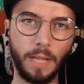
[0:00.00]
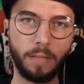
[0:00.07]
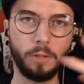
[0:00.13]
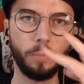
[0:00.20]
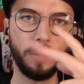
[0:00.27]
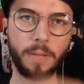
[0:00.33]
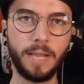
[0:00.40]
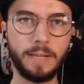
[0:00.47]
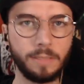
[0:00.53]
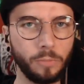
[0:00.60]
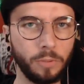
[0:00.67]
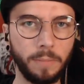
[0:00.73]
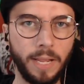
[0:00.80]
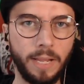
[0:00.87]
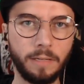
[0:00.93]
Hello, Big Macs,
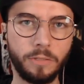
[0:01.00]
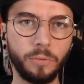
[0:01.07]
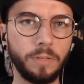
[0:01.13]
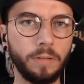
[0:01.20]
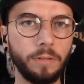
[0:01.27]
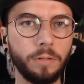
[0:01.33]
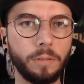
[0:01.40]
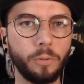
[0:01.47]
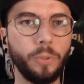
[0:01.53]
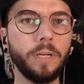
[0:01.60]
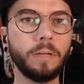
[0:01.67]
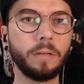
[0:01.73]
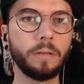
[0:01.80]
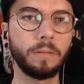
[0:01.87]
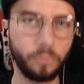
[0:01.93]
and welcome back to another
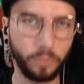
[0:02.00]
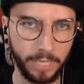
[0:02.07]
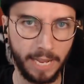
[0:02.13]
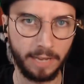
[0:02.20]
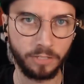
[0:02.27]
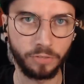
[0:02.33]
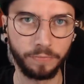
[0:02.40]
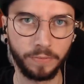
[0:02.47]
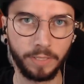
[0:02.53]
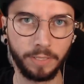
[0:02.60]
quick reaction